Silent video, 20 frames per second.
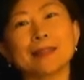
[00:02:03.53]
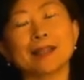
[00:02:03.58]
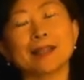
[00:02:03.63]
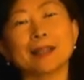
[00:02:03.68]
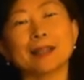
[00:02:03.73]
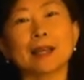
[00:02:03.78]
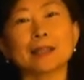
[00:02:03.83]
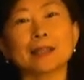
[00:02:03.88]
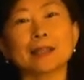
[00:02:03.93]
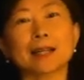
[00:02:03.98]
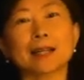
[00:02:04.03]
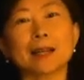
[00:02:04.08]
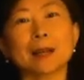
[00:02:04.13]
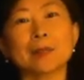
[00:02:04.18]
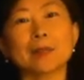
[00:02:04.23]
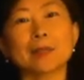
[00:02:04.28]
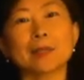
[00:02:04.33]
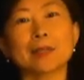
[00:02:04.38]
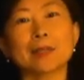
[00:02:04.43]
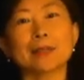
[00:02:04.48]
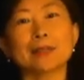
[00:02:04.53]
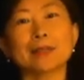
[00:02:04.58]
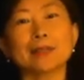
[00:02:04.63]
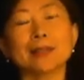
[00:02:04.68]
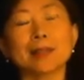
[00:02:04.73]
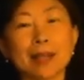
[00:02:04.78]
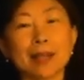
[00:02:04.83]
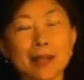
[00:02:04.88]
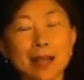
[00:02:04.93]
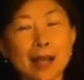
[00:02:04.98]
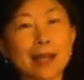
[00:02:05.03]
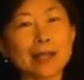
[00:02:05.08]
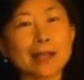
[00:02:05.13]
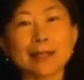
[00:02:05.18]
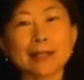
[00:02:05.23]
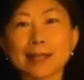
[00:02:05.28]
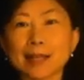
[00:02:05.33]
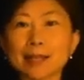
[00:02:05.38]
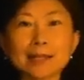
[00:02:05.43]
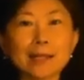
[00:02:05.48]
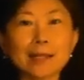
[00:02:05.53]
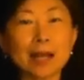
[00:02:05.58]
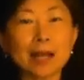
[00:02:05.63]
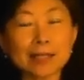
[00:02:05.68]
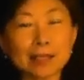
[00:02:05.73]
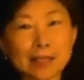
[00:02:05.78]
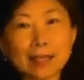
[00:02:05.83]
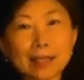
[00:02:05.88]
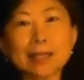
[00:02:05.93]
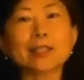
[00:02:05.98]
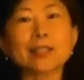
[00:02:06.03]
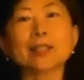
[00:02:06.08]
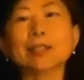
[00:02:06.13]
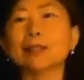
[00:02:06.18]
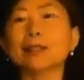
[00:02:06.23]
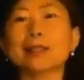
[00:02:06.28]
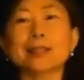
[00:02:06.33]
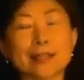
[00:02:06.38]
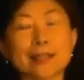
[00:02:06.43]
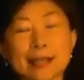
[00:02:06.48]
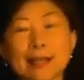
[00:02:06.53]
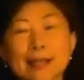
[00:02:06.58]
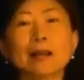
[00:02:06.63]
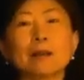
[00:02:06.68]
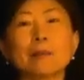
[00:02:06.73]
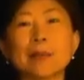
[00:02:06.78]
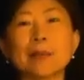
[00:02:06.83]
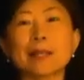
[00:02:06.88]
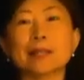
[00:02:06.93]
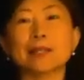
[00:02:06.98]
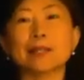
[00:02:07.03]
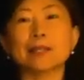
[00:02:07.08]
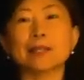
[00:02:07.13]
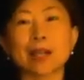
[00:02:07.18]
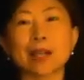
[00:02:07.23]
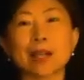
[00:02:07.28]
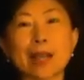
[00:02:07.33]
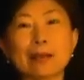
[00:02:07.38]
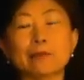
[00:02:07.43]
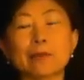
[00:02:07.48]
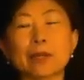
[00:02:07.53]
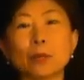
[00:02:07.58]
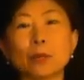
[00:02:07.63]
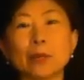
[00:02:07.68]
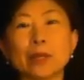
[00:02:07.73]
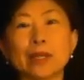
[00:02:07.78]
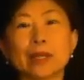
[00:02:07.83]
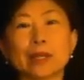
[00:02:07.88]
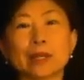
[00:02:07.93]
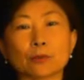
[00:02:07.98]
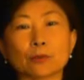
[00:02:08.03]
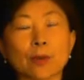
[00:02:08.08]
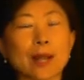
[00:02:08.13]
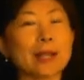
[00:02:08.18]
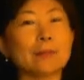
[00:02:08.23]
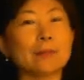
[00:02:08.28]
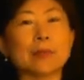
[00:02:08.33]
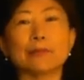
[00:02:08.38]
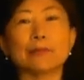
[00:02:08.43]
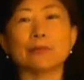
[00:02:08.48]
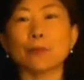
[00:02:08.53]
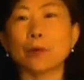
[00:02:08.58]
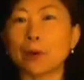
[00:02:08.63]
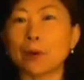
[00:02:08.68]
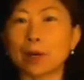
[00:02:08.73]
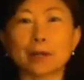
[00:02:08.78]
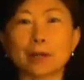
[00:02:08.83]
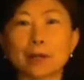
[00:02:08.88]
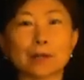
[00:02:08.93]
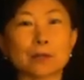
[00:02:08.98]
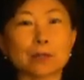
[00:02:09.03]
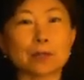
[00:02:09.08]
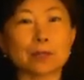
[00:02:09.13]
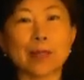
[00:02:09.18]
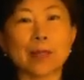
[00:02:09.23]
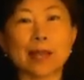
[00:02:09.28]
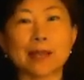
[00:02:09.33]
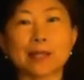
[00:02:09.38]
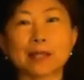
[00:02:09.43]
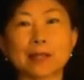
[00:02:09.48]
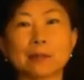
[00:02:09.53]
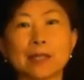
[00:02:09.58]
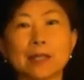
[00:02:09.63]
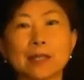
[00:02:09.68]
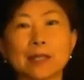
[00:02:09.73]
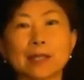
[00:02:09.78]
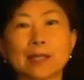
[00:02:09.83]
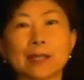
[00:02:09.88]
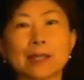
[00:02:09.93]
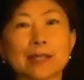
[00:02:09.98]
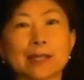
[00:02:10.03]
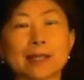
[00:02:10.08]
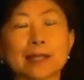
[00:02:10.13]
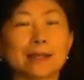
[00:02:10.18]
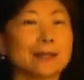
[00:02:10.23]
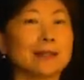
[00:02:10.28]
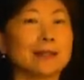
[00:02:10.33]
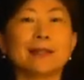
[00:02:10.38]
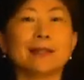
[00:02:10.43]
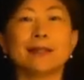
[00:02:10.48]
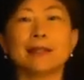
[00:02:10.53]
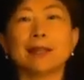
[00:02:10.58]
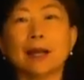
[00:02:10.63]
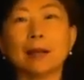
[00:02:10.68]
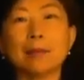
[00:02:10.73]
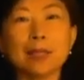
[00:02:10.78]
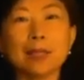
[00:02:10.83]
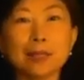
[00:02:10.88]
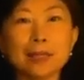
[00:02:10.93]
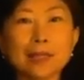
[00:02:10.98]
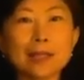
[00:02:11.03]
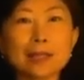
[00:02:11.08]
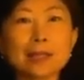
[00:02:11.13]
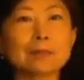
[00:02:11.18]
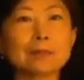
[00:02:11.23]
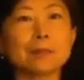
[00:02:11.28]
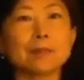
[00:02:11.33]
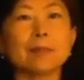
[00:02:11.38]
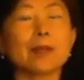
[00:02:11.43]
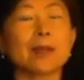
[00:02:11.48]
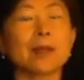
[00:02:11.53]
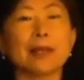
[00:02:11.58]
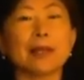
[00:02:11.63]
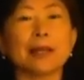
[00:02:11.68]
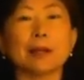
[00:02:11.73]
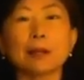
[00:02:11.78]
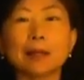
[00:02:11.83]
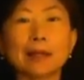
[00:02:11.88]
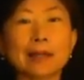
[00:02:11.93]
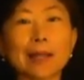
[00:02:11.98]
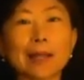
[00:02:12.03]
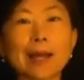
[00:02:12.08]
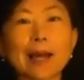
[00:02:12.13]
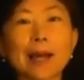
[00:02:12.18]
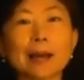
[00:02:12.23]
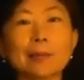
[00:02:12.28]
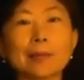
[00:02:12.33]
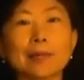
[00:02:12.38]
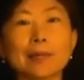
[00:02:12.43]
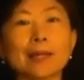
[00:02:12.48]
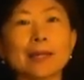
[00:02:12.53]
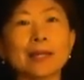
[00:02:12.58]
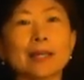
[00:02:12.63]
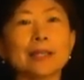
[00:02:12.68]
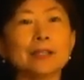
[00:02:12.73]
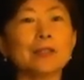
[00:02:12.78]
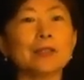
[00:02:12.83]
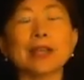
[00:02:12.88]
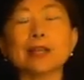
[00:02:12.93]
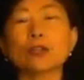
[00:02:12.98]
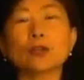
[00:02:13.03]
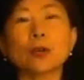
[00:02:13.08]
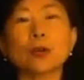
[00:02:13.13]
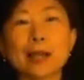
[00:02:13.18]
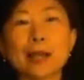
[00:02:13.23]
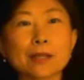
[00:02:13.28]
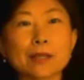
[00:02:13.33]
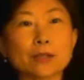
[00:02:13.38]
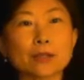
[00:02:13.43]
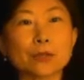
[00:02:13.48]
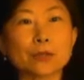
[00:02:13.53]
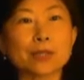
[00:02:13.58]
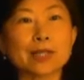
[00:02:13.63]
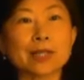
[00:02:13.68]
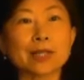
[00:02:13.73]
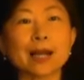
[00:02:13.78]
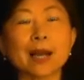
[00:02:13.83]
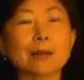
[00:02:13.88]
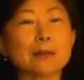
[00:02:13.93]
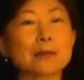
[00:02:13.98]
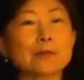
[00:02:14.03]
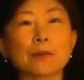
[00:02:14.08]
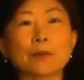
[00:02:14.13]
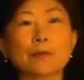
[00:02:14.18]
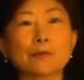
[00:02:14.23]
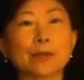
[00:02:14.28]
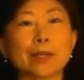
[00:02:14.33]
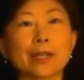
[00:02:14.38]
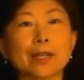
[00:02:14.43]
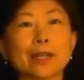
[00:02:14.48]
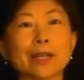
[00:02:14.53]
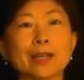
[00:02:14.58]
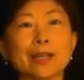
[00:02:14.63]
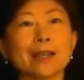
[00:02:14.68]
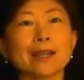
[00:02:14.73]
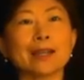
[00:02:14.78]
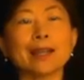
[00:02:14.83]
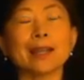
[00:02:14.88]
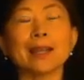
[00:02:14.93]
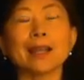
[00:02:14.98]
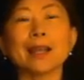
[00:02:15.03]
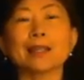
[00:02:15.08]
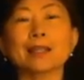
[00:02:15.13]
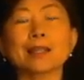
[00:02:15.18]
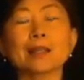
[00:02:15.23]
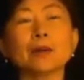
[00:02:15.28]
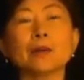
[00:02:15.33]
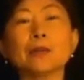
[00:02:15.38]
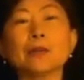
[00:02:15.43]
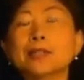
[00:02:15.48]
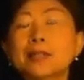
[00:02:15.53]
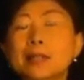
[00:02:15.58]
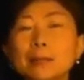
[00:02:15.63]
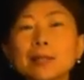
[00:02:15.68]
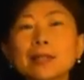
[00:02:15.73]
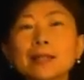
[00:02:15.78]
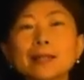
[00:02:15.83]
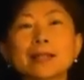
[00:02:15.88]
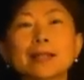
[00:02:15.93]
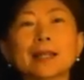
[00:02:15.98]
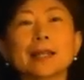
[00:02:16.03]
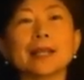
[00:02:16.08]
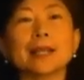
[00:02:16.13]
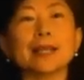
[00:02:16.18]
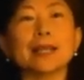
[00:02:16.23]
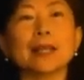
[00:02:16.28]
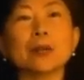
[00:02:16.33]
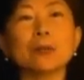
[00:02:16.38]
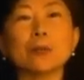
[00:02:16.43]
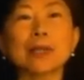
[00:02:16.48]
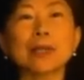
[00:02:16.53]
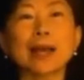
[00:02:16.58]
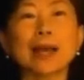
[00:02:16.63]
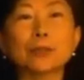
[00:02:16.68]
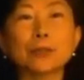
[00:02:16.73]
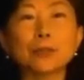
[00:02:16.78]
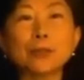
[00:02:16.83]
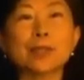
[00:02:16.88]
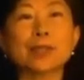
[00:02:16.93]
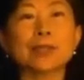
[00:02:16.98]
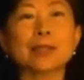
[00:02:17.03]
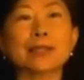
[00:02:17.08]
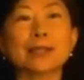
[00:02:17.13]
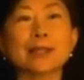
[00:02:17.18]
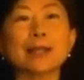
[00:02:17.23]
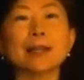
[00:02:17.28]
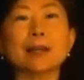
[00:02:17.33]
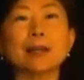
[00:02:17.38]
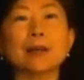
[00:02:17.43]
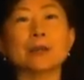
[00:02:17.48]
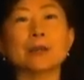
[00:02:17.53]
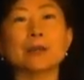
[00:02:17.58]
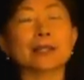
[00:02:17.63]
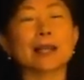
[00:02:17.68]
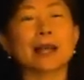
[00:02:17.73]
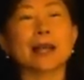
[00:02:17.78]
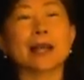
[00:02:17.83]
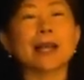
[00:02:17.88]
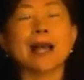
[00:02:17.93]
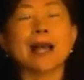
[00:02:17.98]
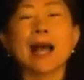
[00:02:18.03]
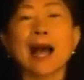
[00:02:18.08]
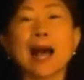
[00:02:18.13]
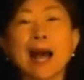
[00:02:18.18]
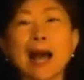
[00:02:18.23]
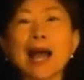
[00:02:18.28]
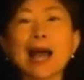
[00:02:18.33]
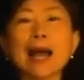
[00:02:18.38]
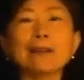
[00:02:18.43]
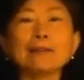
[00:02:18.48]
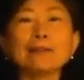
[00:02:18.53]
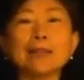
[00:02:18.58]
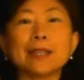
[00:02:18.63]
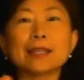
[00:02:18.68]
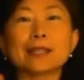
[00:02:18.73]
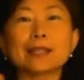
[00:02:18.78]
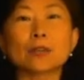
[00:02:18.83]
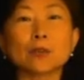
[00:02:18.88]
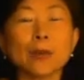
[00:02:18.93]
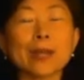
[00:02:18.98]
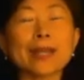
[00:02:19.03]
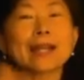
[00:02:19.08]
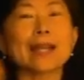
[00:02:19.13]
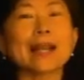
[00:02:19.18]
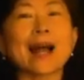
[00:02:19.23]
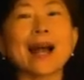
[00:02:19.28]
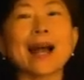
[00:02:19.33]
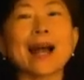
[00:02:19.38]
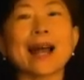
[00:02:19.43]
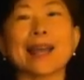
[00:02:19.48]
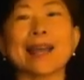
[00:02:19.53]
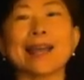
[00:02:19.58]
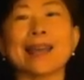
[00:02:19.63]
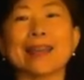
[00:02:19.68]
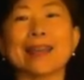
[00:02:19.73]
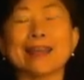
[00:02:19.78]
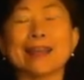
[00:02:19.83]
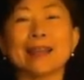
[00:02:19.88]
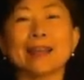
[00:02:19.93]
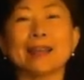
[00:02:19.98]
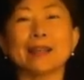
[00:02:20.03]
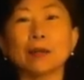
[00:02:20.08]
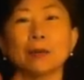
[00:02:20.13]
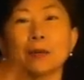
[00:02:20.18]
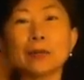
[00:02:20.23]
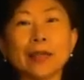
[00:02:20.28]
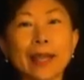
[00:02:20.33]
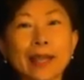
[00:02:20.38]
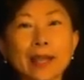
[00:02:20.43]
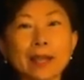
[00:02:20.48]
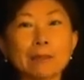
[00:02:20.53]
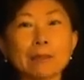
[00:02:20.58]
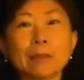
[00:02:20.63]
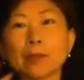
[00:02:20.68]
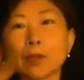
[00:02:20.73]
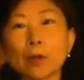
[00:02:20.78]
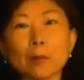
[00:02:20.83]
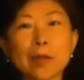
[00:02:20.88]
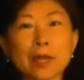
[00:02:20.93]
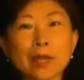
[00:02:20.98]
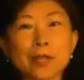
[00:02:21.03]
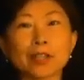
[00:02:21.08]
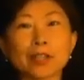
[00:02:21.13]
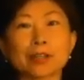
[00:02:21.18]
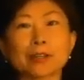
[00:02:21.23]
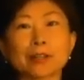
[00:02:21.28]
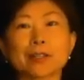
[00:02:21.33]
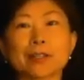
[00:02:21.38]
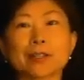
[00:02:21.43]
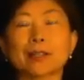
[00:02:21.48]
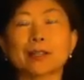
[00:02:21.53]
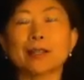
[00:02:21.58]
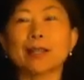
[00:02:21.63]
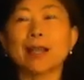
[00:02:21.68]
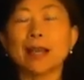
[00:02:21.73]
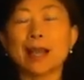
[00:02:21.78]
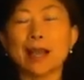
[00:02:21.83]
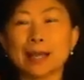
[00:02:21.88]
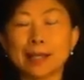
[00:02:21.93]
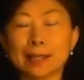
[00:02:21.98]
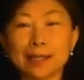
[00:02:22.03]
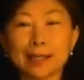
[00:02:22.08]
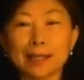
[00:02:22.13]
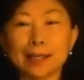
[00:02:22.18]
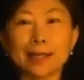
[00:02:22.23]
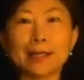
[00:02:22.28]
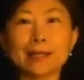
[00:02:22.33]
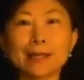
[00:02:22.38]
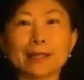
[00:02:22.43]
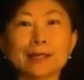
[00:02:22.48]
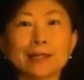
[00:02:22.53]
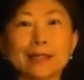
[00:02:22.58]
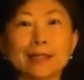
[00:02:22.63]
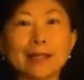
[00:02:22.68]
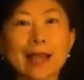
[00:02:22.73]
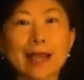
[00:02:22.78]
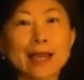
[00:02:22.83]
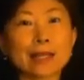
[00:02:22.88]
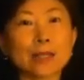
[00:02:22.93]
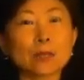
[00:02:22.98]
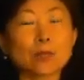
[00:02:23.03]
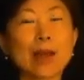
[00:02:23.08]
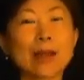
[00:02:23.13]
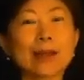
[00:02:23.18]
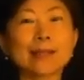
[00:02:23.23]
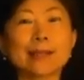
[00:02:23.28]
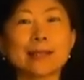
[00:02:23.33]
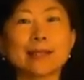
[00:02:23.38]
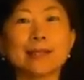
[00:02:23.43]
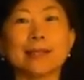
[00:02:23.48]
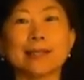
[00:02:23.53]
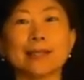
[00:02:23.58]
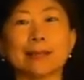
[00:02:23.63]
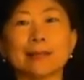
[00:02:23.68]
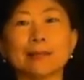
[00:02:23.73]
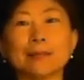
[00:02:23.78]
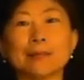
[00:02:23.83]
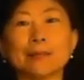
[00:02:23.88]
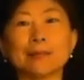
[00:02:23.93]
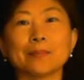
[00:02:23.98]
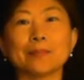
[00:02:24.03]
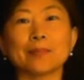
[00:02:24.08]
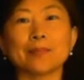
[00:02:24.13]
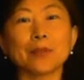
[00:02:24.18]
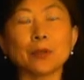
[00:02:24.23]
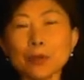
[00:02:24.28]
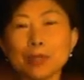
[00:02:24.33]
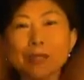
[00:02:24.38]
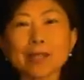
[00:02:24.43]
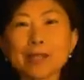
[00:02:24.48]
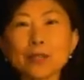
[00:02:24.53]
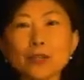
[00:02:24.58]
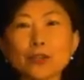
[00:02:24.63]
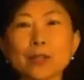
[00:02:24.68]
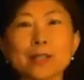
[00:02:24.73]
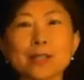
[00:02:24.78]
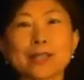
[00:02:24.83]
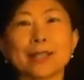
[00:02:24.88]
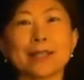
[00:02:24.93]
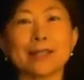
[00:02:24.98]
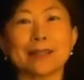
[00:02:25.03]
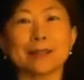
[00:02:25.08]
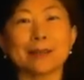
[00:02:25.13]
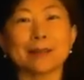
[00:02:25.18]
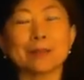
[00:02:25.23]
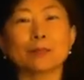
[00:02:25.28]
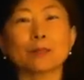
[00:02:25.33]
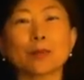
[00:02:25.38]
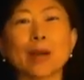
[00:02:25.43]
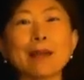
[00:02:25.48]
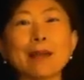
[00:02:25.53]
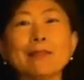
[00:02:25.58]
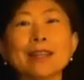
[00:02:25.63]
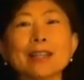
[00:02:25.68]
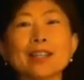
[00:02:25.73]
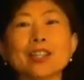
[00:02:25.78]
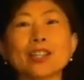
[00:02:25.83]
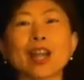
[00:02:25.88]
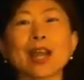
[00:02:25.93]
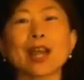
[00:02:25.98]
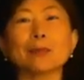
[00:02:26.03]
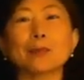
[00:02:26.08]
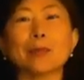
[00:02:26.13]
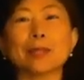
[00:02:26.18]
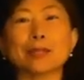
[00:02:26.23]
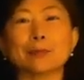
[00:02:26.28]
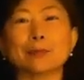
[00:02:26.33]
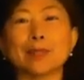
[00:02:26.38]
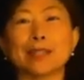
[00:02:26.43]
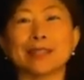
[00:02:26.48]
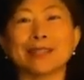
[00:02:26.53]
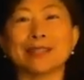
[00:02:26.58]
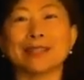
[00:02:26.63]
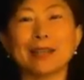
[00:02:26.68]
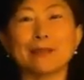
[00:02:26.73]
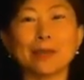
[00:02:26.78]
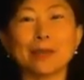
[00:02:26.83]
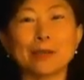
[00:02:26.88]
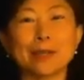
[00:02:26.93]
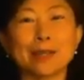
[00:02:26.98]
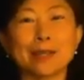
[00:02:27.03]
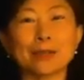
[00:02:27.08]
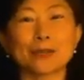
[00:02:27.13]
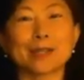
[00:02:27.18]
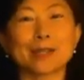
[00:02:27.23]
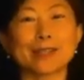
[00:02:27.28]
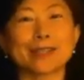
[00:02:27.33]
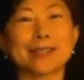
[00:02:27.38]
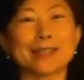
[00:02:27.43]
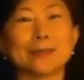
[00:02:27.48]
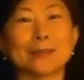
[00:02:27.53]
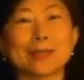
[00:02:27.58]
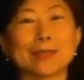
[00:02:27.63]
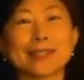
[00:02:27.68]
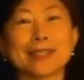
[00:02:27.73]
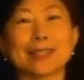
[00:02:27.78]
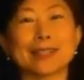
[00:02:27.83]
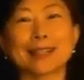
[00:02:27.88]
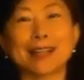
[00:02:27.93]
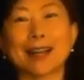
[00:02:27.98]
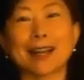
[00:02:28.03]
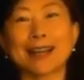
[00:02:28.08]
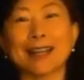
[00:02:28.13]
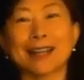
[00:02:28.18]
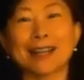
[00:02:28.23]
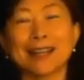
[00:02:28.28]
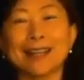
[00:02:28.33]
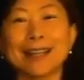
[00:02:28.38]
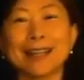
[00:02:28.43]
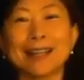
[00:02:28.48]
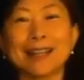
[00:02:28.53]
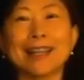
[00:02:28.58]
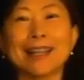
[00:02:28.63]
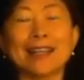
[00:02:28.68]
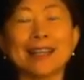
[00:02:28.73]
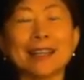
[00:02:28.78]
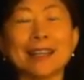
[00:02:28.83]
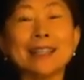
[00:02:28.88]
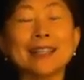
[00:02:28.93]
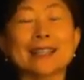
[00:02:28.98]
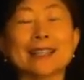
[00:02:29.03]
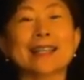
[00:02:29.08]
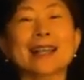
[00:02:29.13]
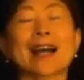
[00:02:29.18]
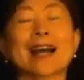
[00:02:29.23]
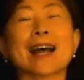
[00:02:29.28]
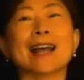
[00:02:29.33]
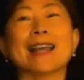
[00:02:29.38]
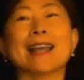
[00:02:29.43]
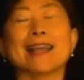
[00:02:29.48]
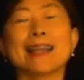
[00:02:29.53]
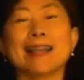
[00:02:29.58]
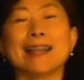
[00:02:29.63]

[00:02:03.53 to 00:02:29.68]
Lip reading: a lot of times? I diligently send out a message every week right before our Toastmaster meeting. I said, I'm in this club. You can try it 3 times for free. So similarly, what I do is a singles. I have this great guy, no name, no pictures, and he's the XYZ. Who is interested? Privately chat with me if you're interested with this guy, in this guy.